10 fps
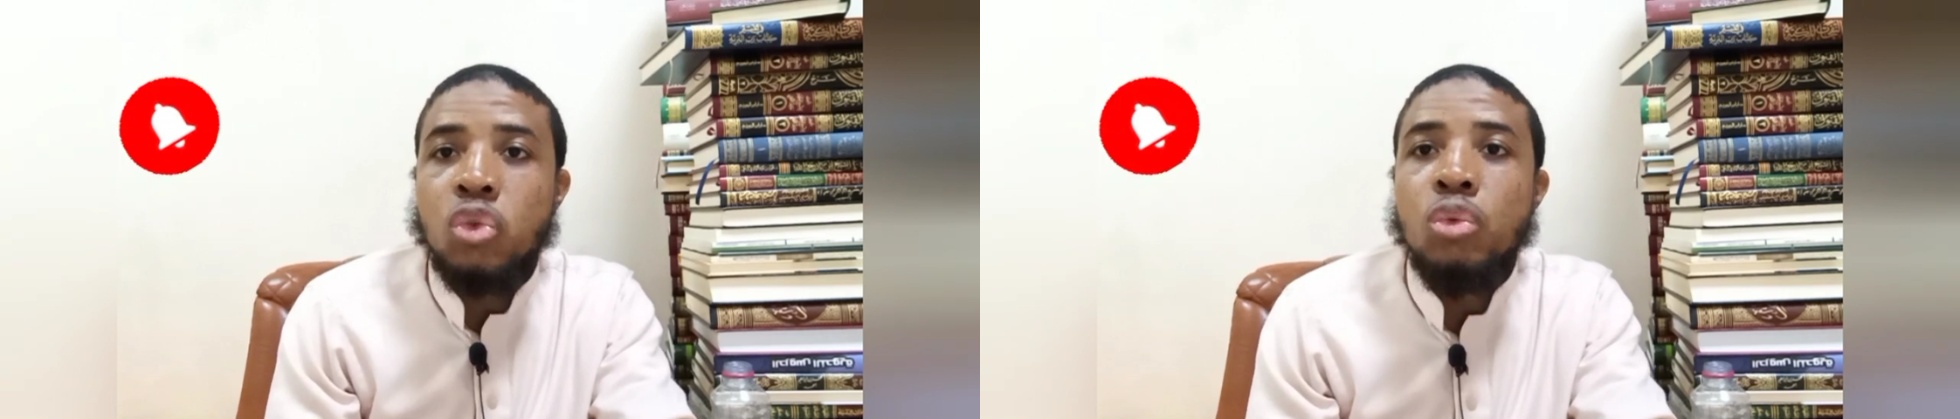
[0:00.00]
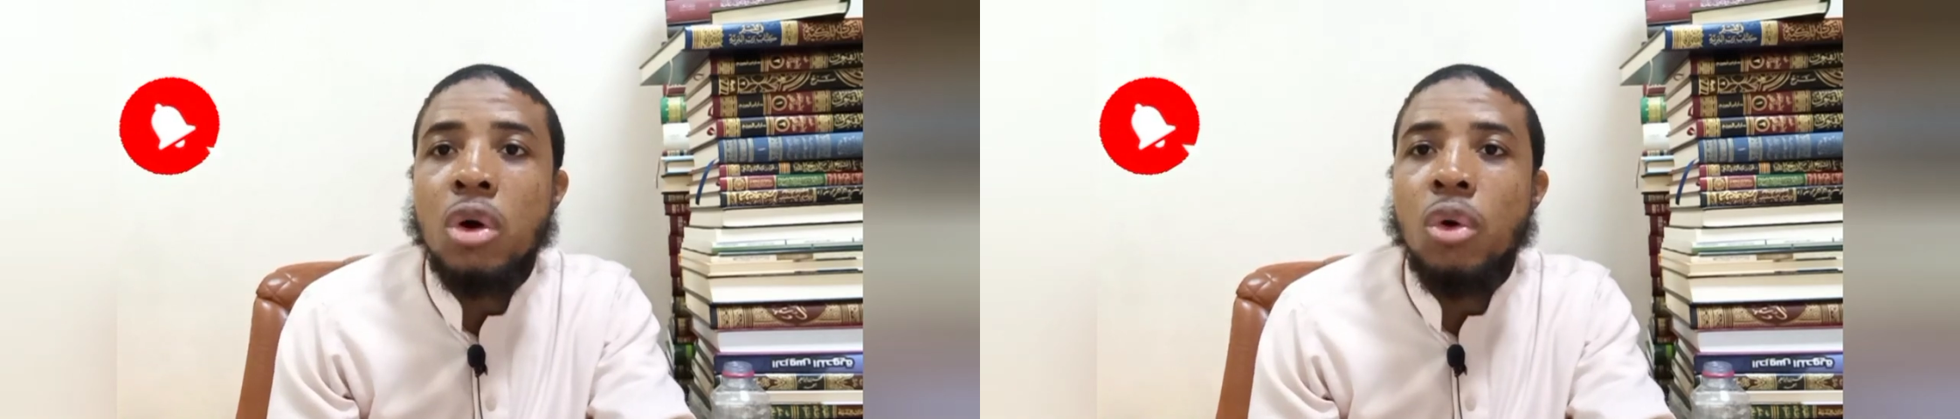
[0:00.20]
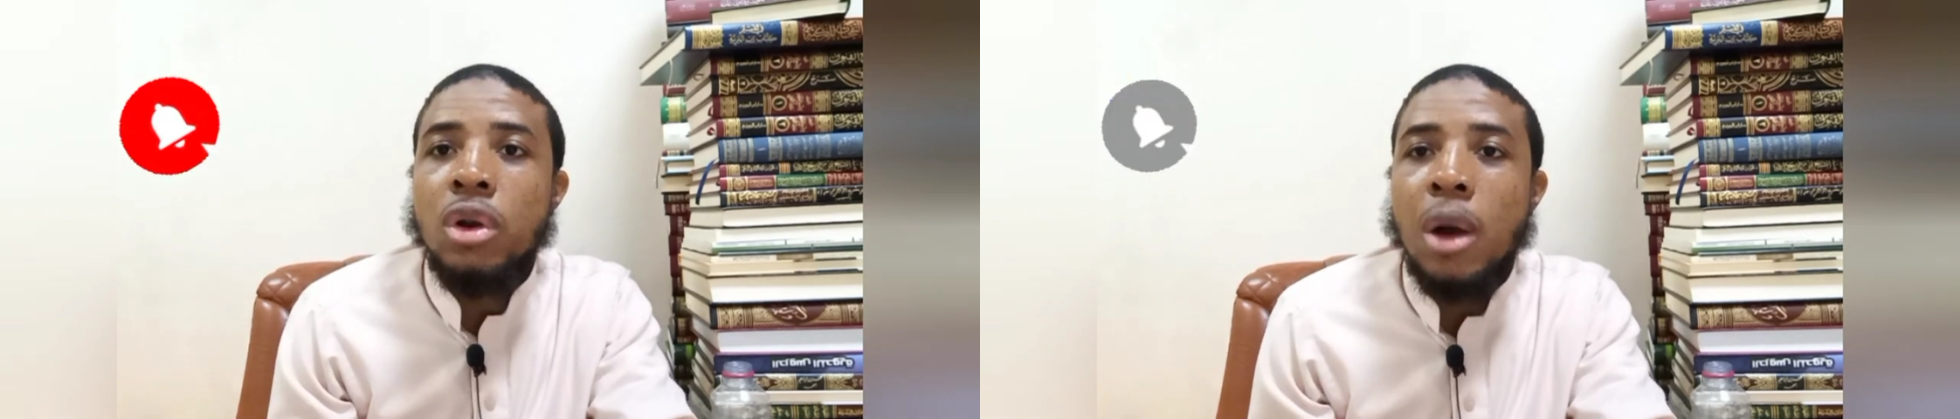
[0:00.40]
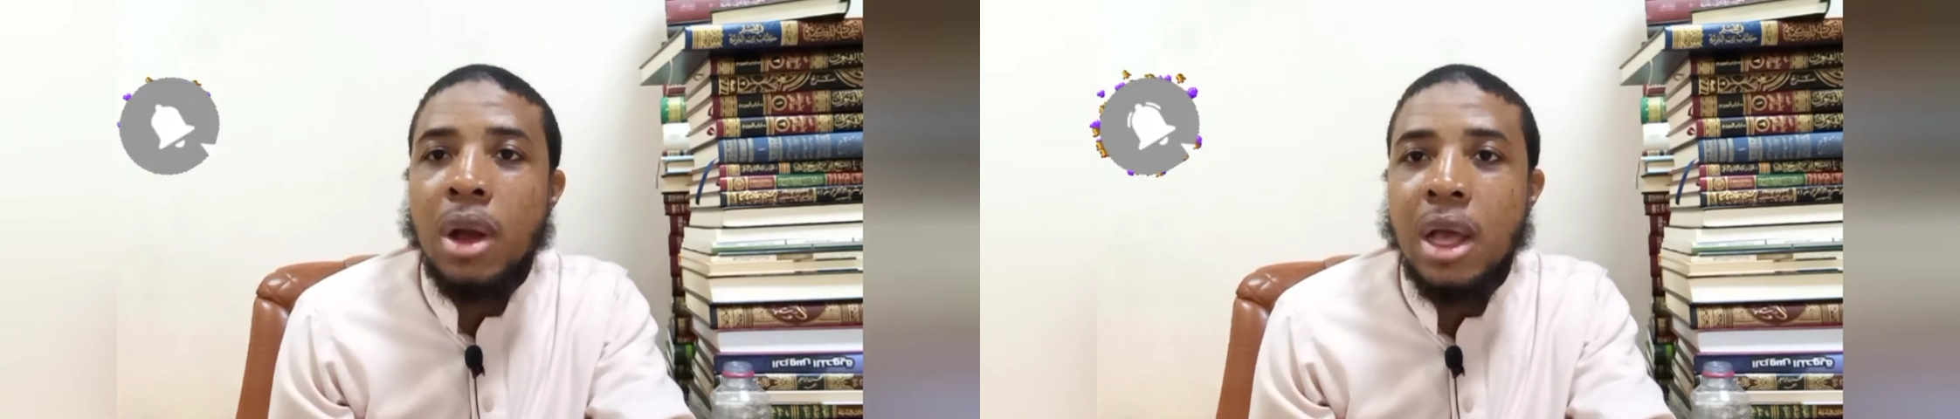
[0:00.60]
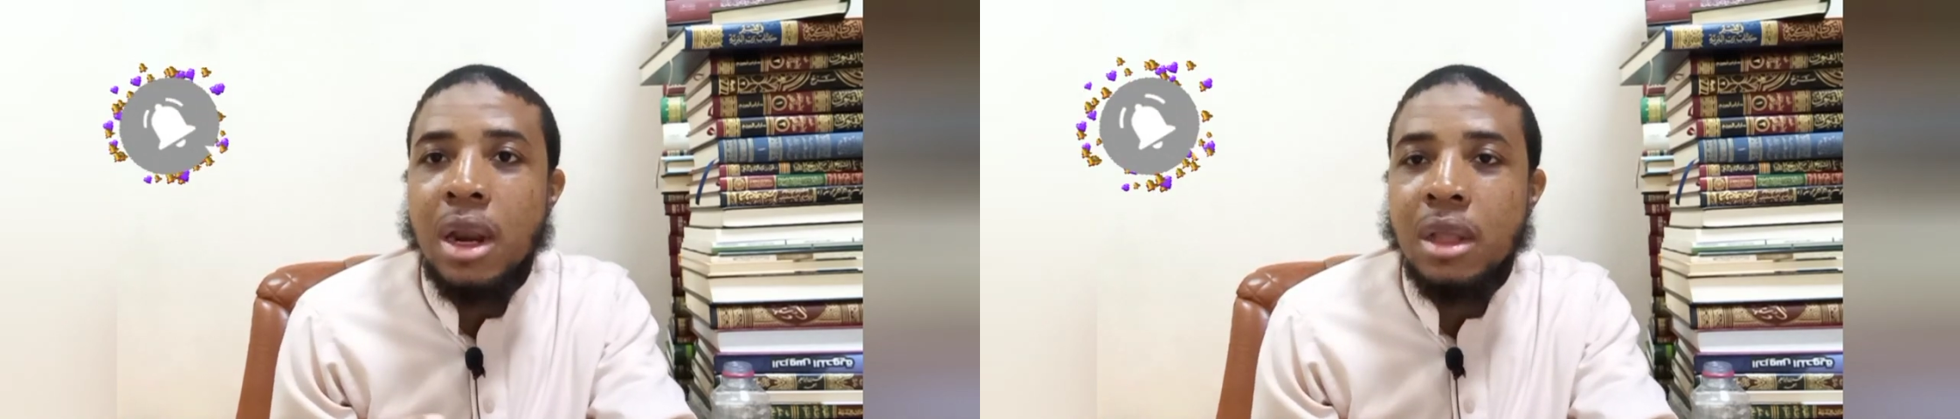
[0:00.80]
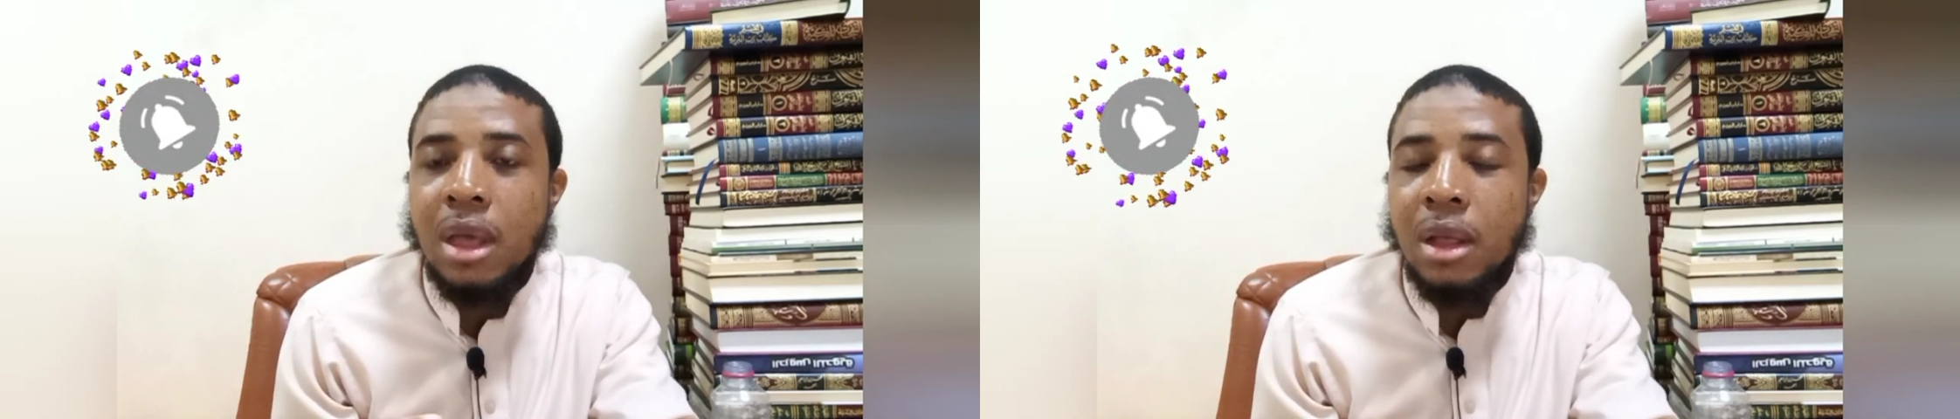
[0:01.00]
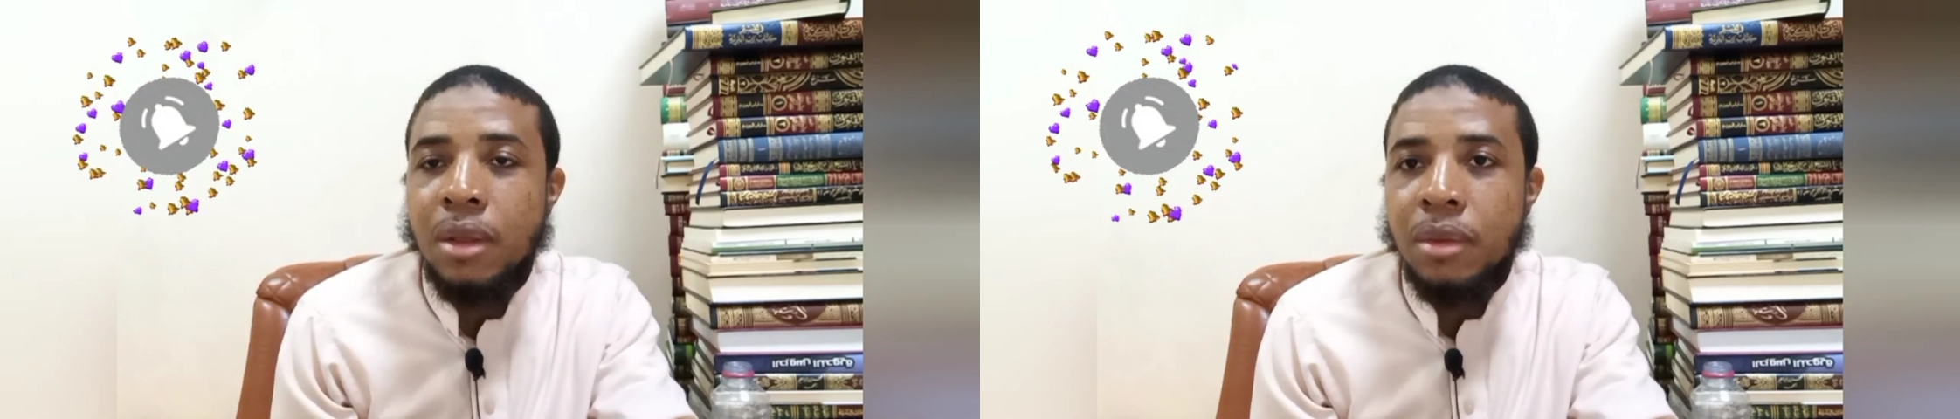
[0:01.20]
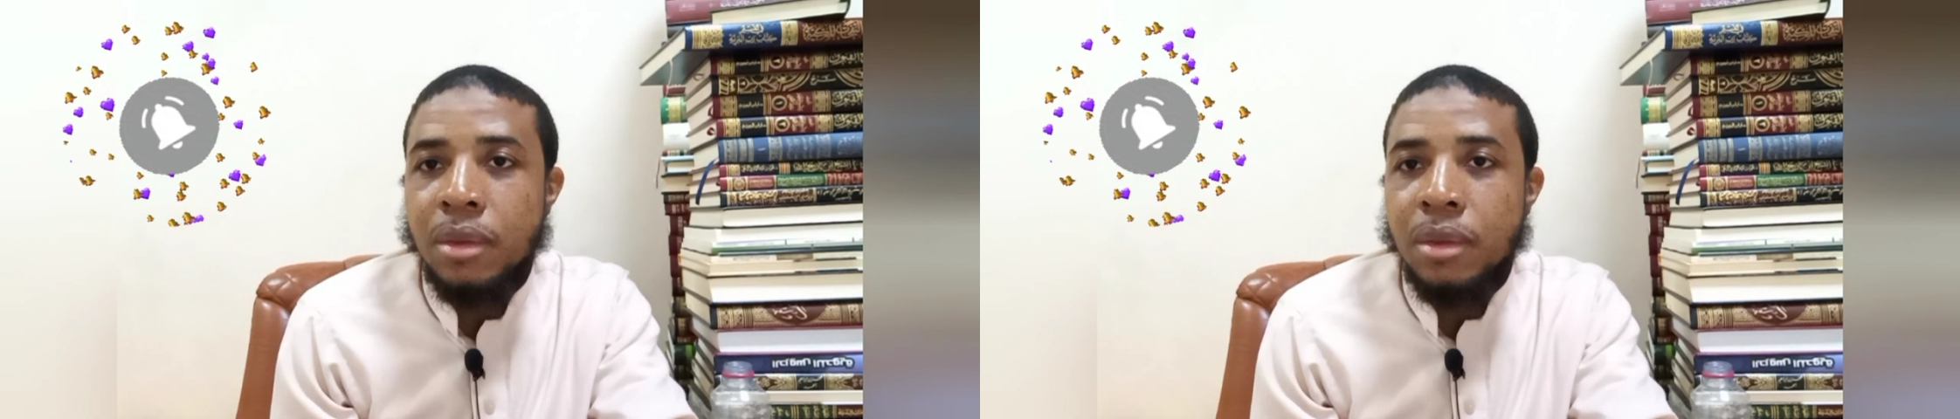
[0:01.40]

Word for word: to work on our character.